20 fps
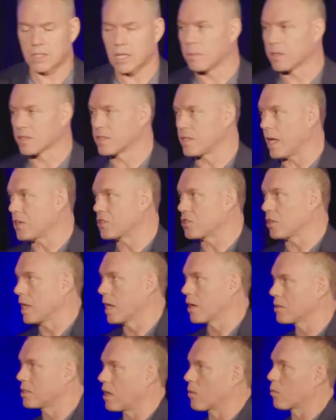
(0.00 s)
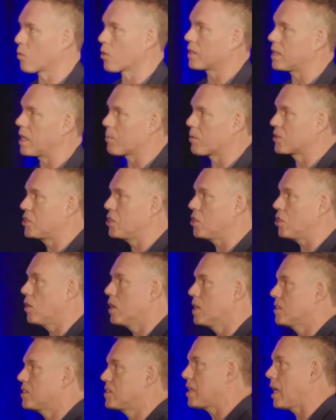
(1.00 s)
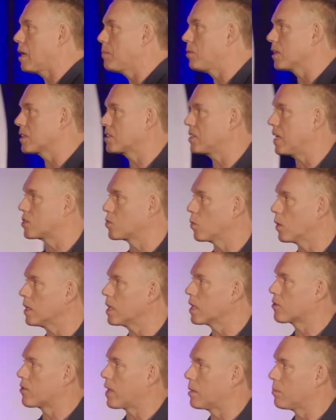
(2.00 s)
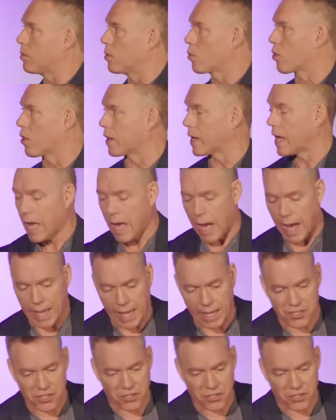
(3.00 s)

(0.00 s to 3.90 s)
Subluxation. Here's our word number two, subluxation. What an incredible word. I